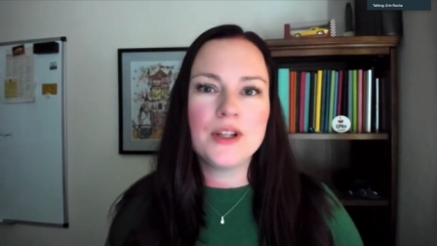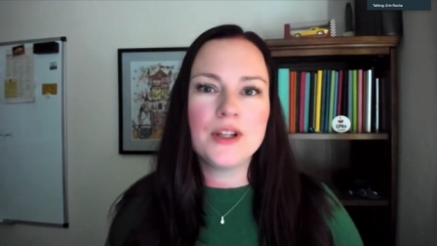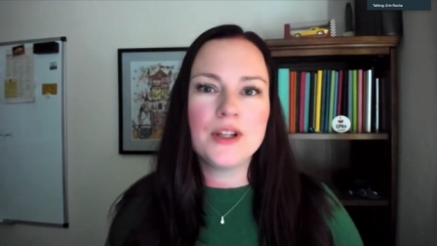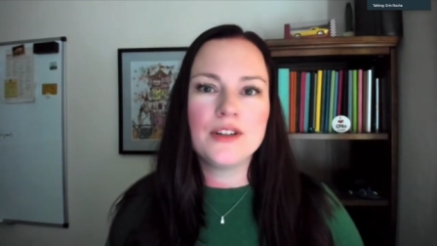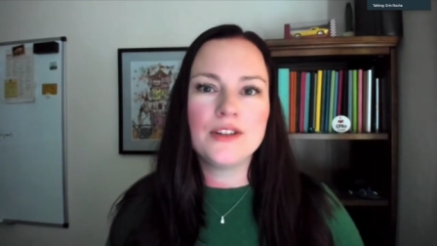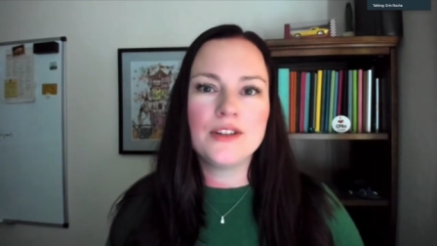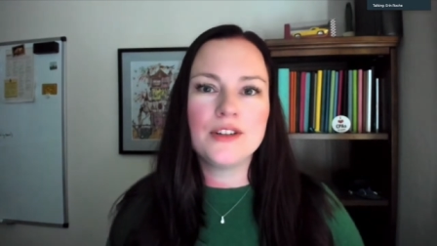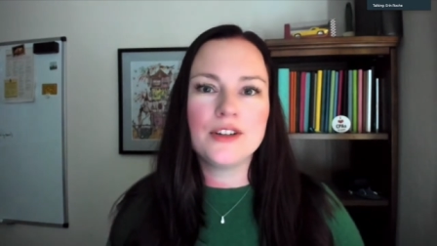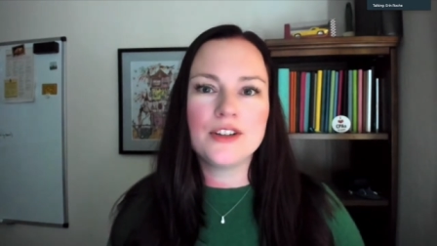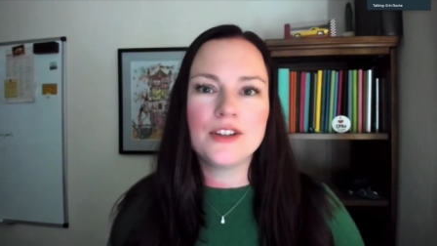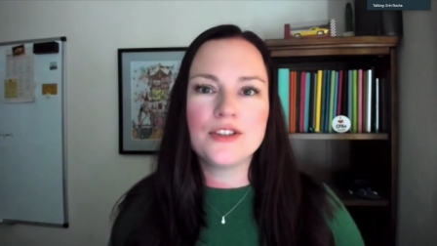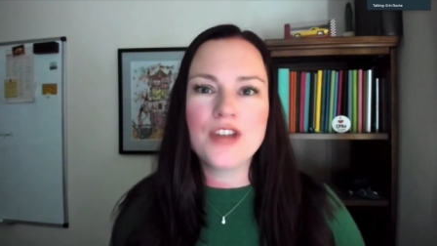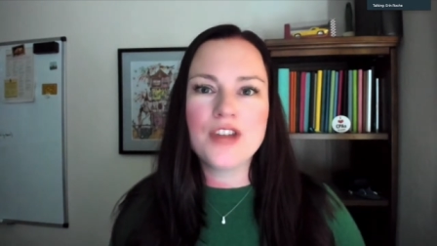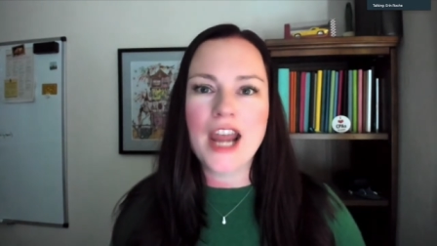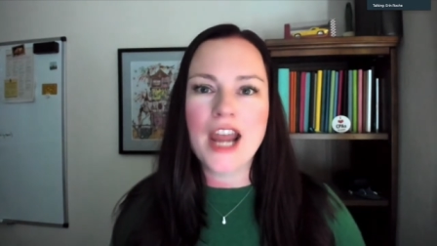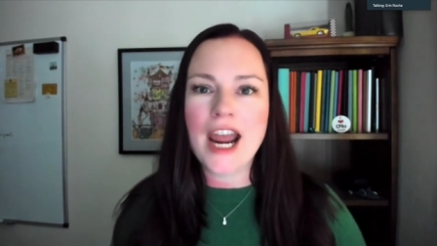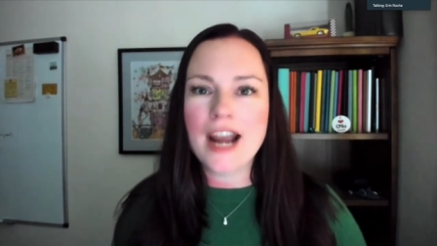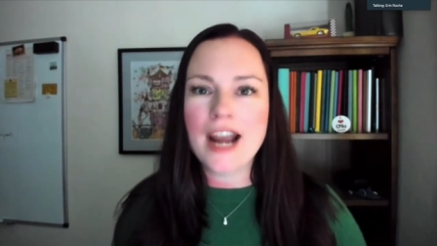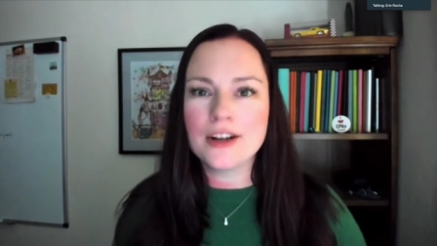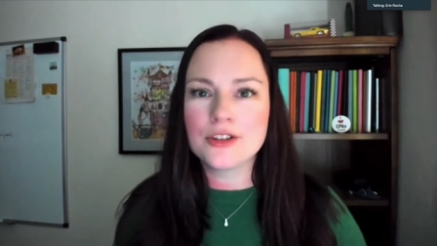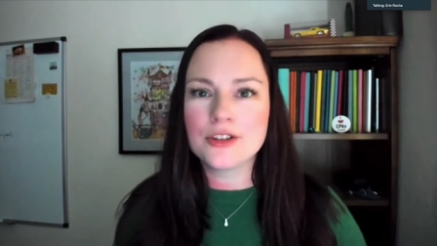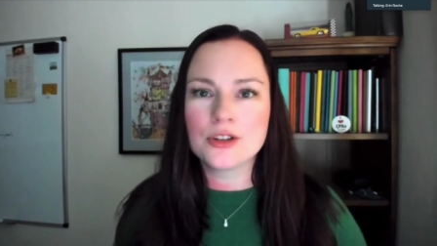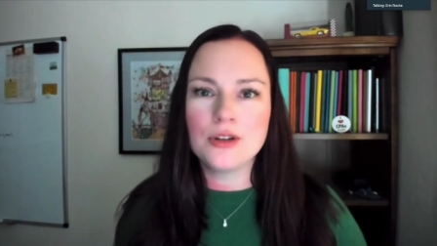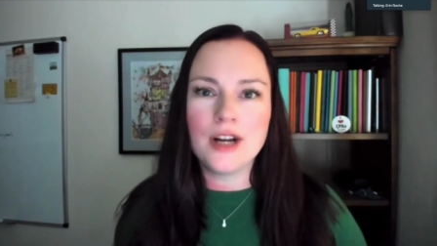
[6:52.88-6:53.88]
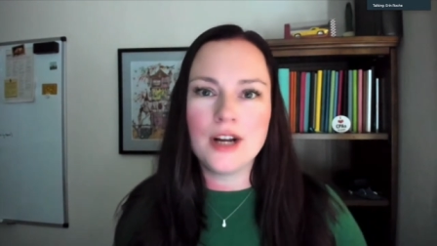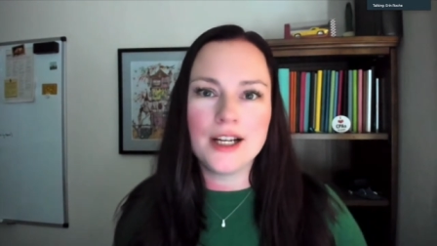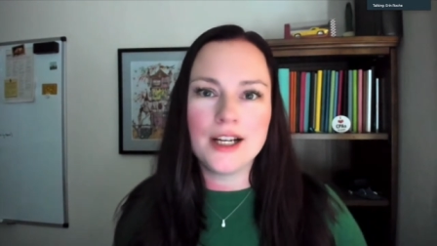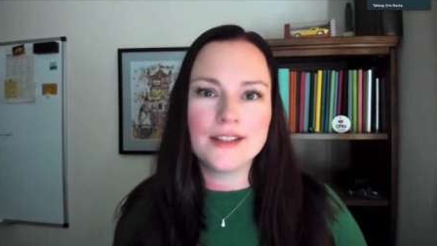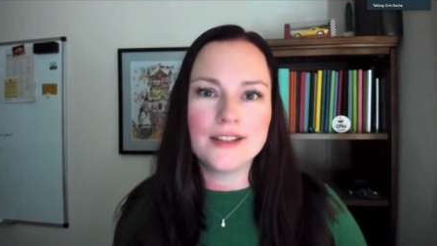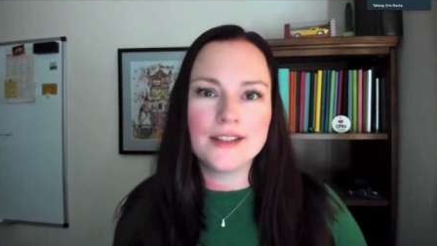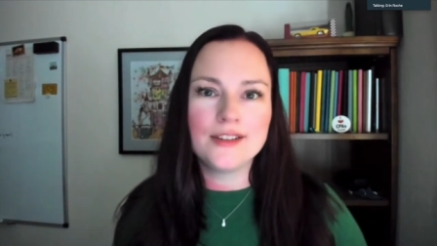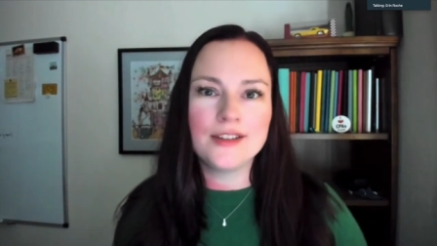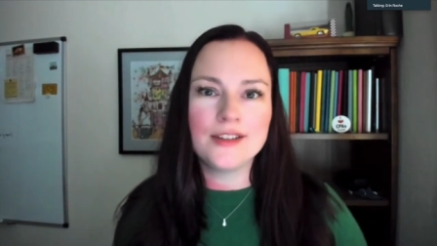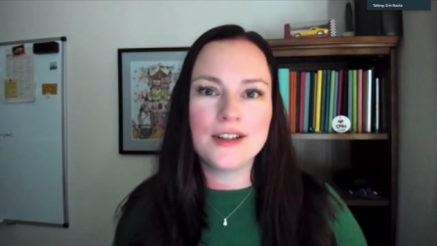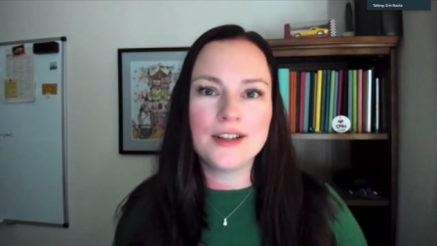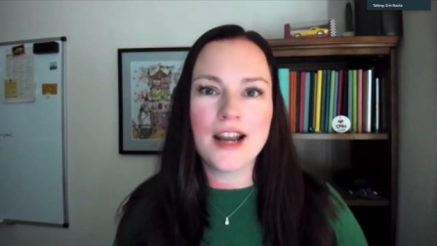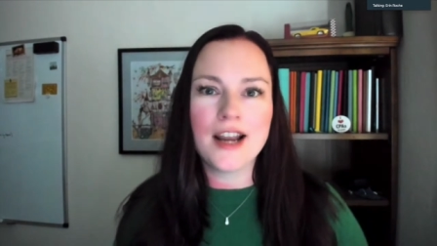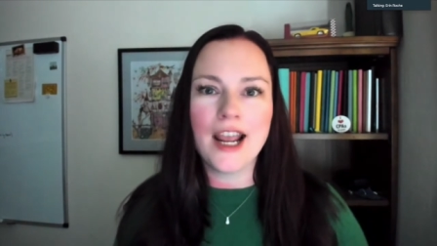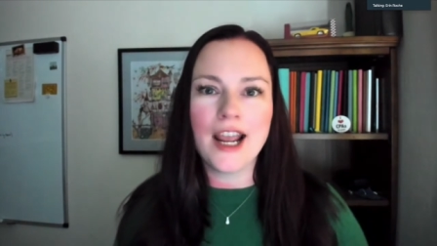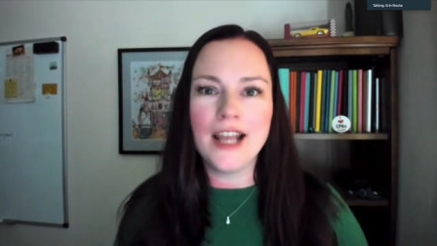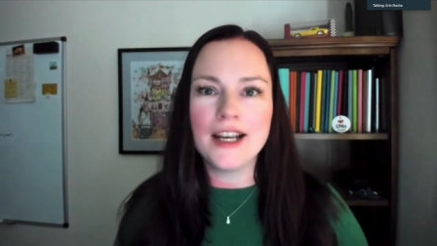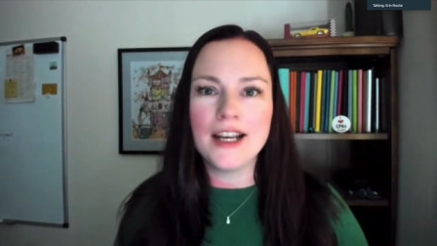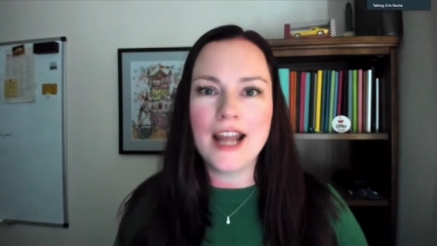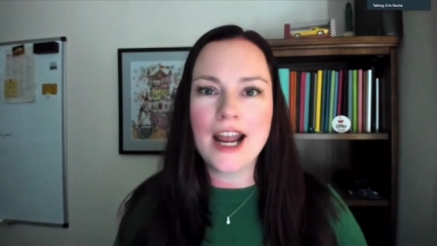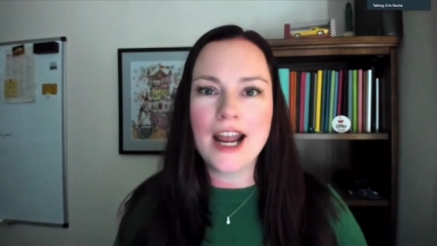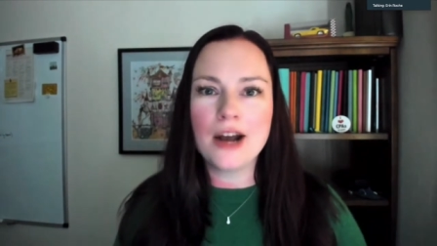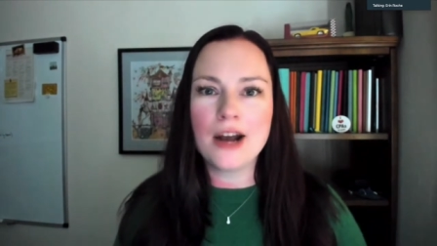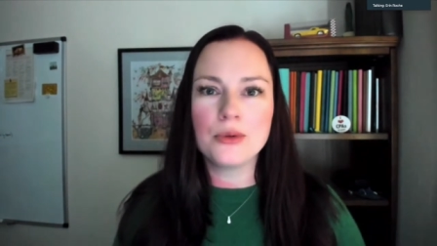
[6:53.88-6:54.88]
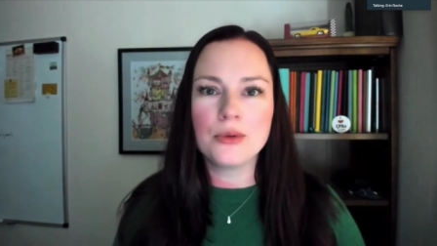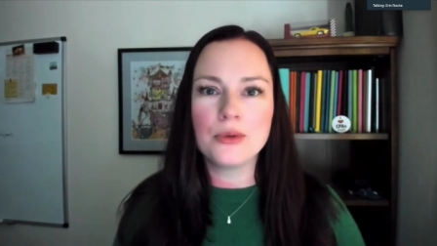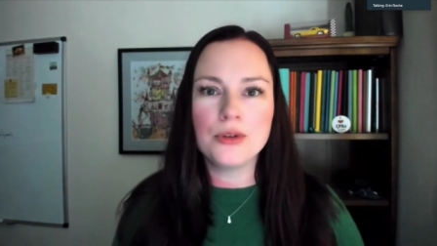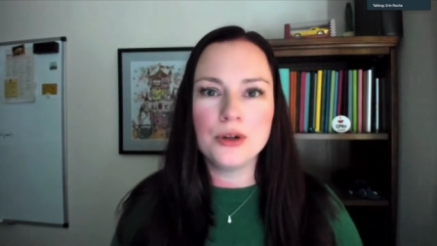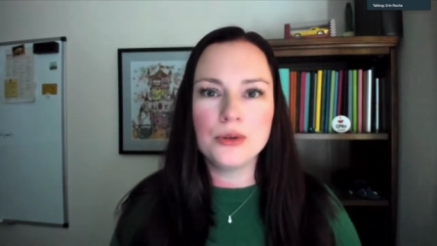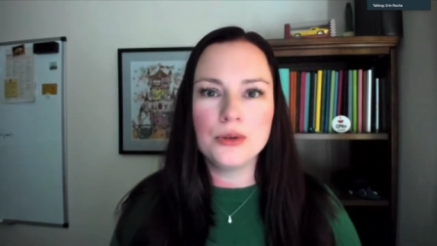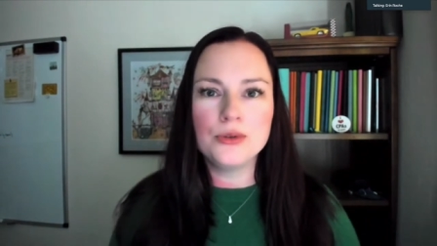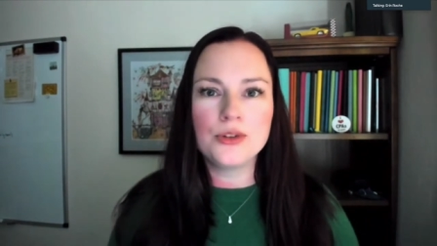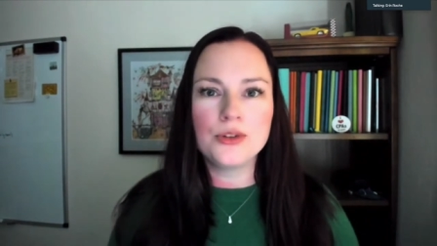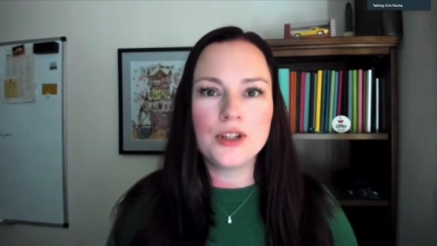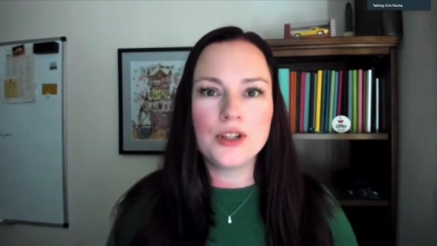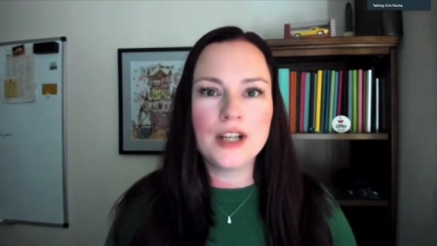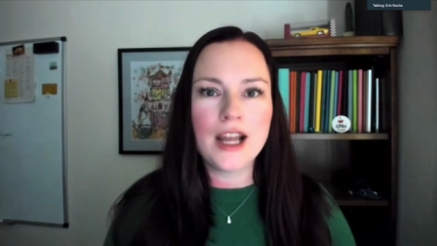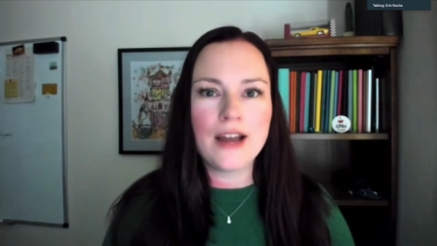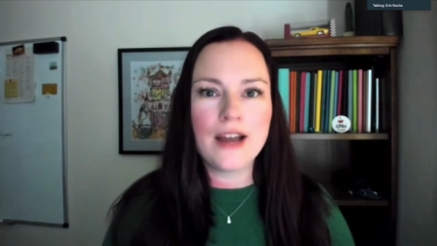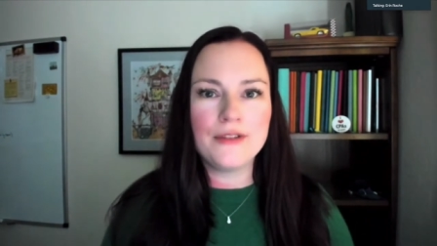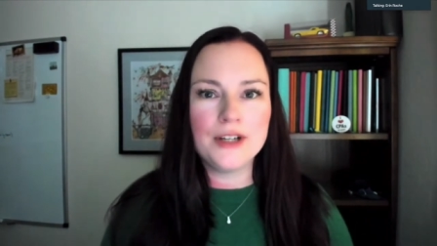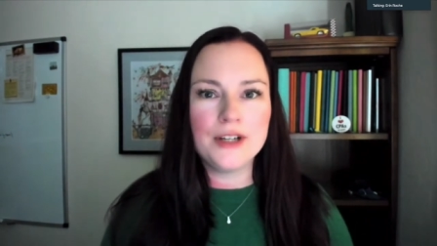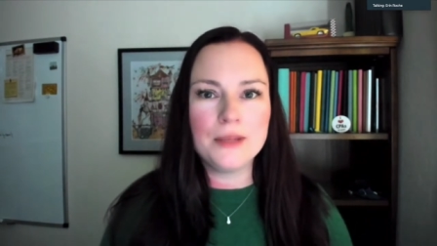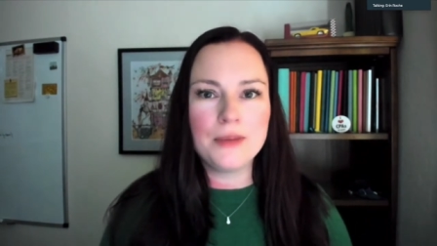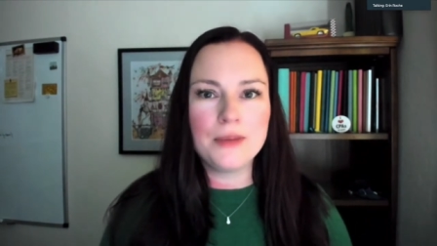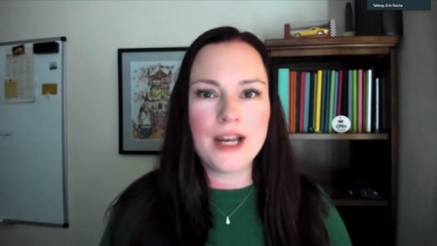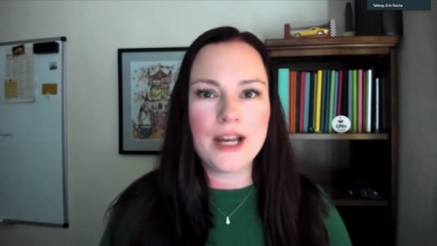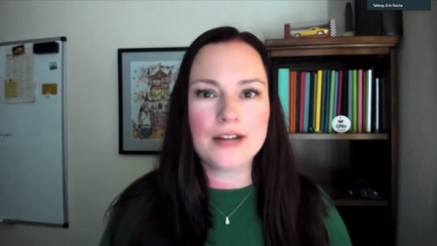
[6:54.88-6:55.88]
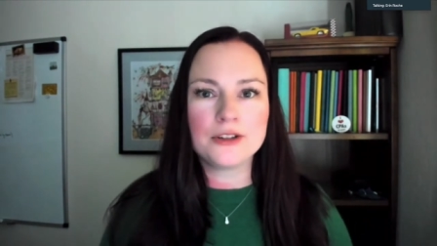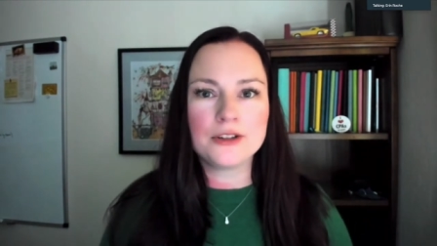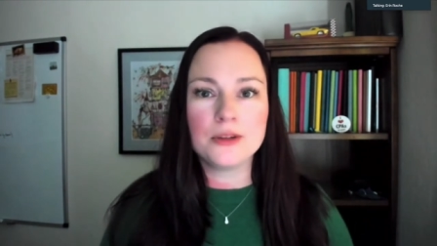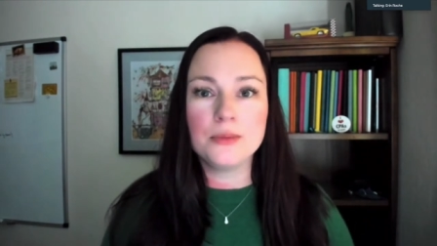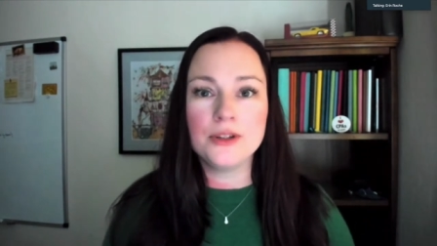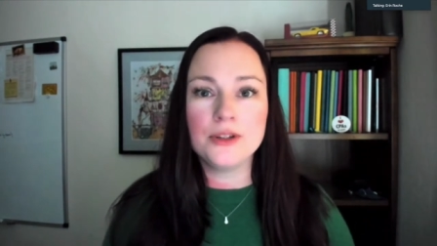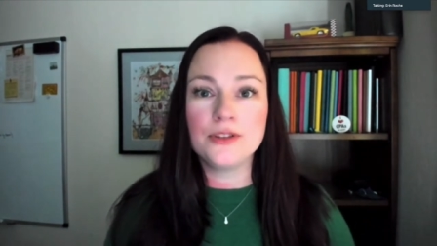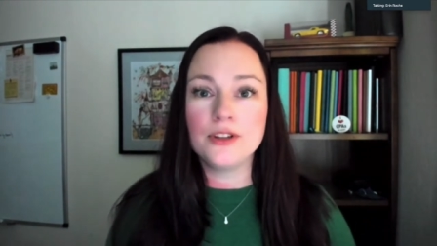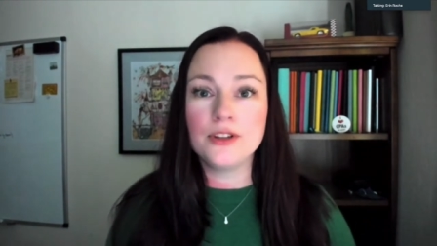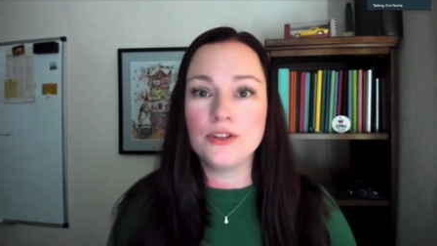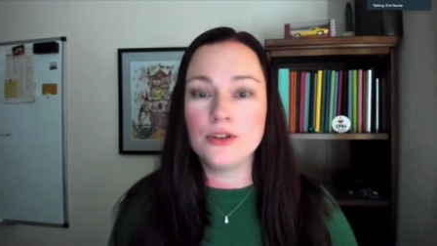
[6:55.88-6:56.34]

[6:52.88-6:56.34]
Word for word: tax credits and how those can have an impact on business,